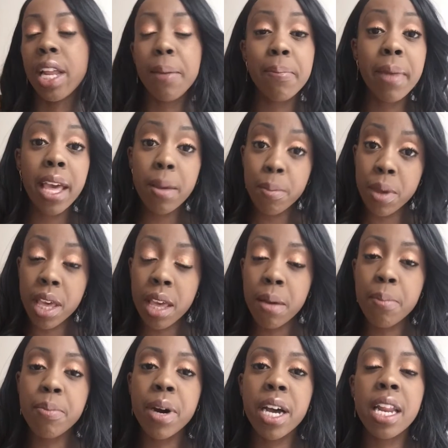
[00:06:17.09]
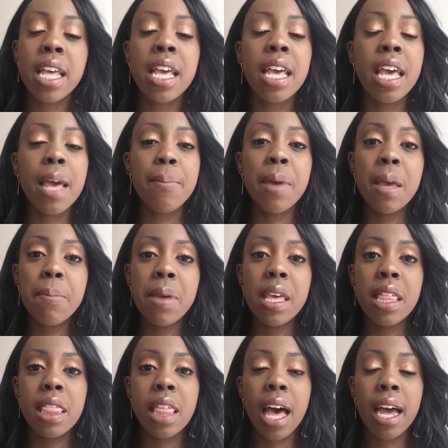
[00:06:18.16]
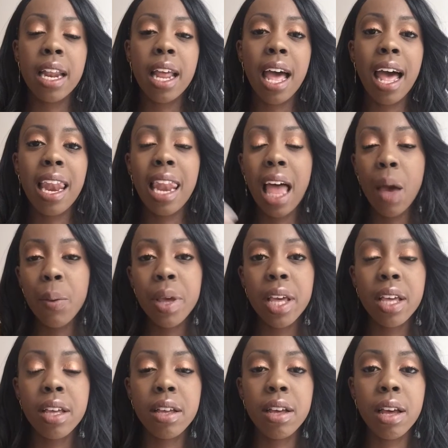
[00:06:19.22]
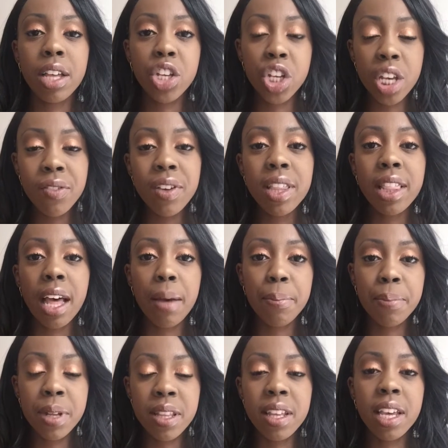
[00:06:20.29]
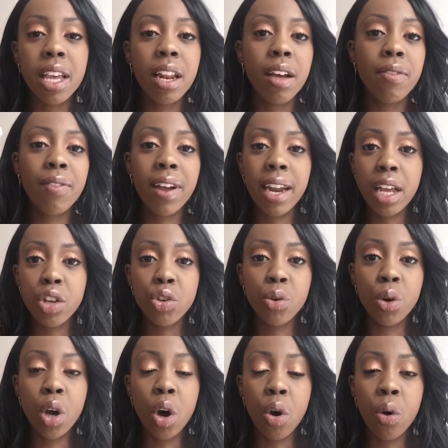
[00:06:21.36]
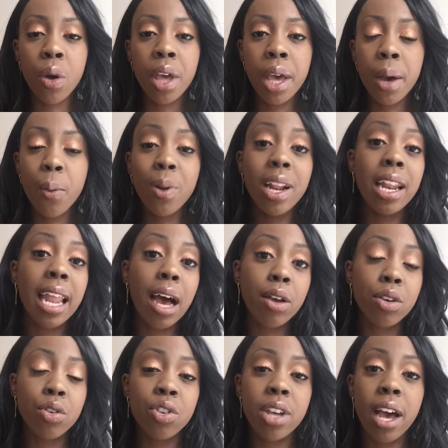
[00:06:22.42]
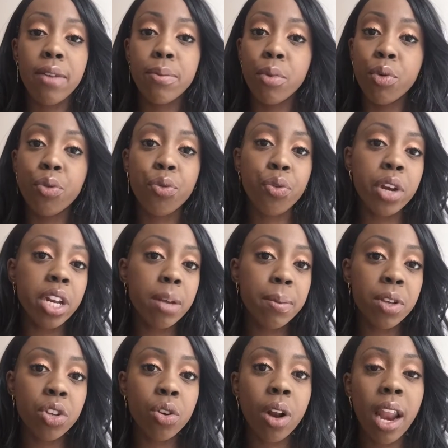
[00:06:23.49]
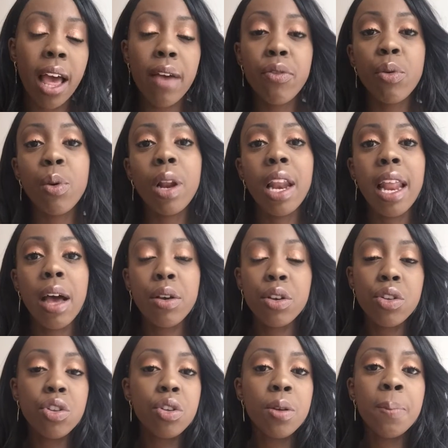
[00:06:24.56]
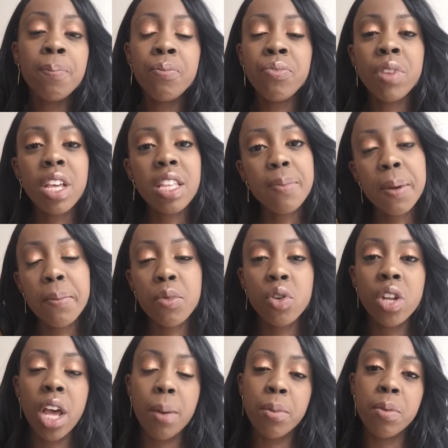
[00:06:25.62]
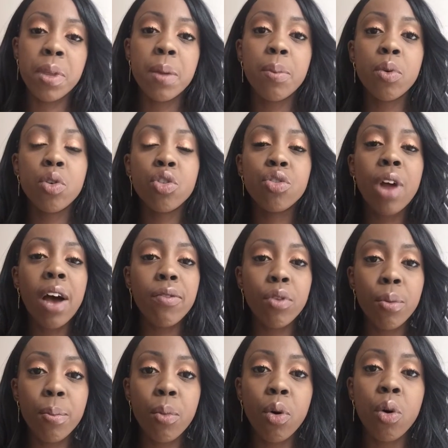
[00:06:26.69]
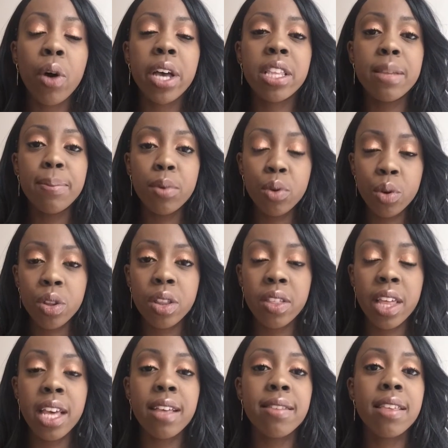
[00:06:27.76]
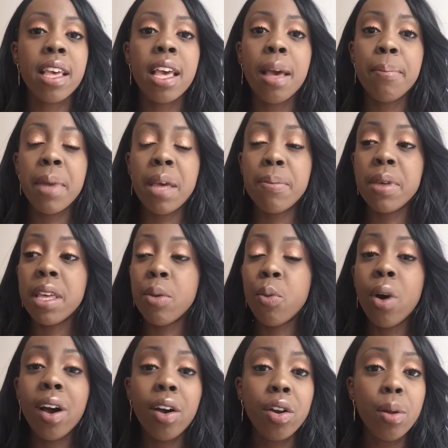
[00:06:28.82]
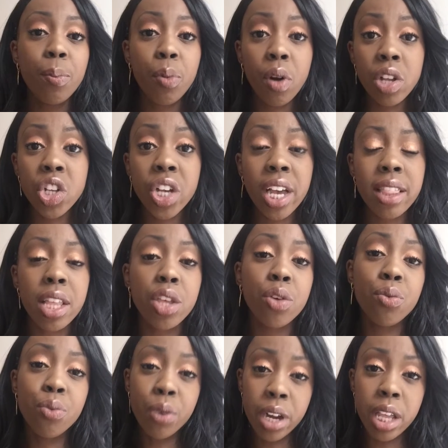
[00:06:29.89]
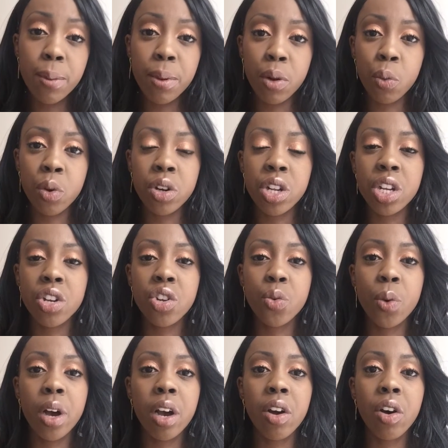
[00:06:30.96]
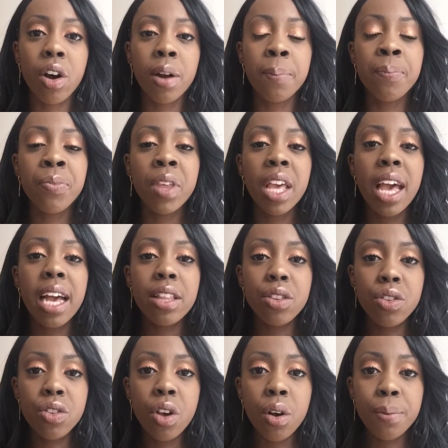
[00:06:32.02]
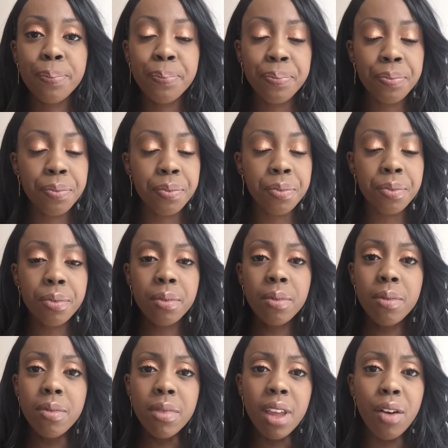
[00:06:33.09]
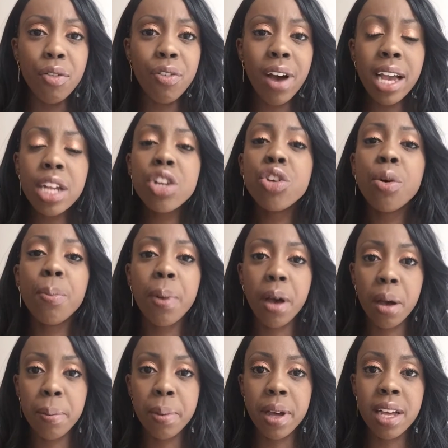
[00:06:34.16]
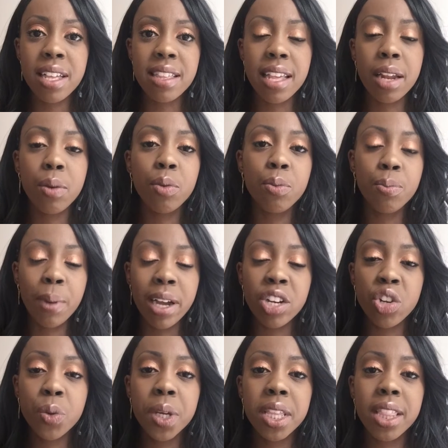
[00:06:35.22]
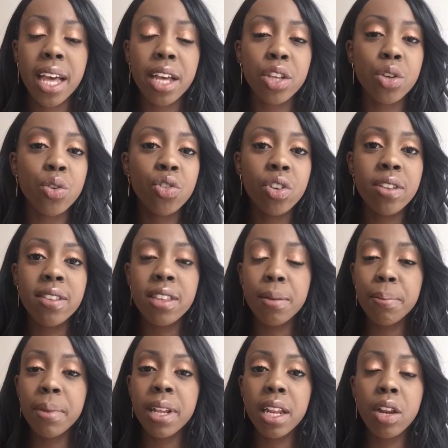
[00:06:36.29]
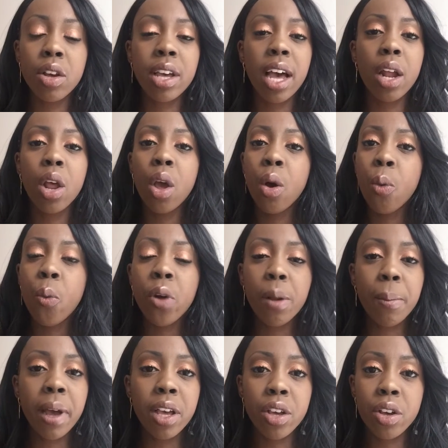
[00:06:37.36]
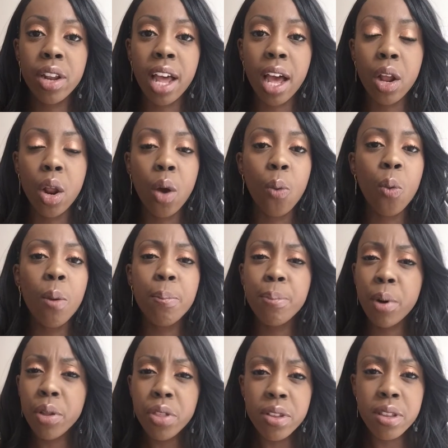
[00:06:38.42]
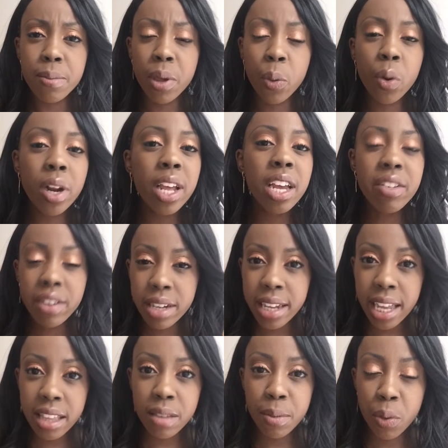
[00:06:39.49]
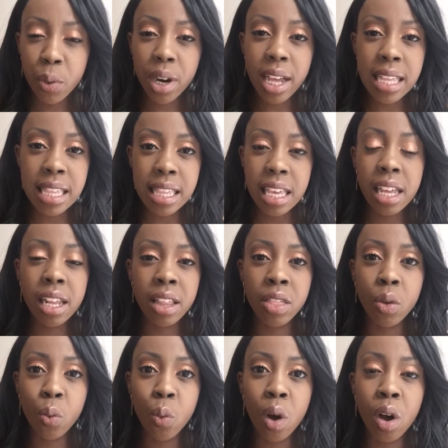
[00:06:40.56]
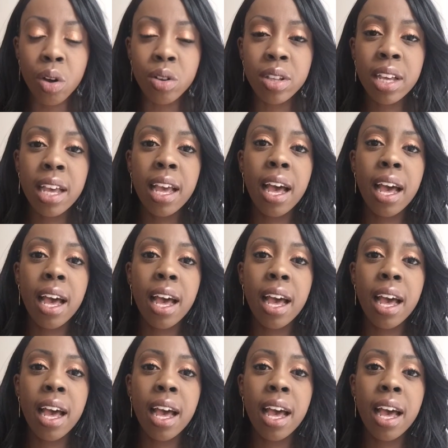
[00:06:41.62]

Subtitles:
It may be, but it may be that achieving that particular financial goal will allow you to have more freedom in your life. It will allow you to spend more time with people, travel more, explore things, maybe work on a project that you've really been wanting to work on. And so find your purpose, and by doing that, you just simply look at, what am I good at? What bothers me? What irritates me when I see it in the world?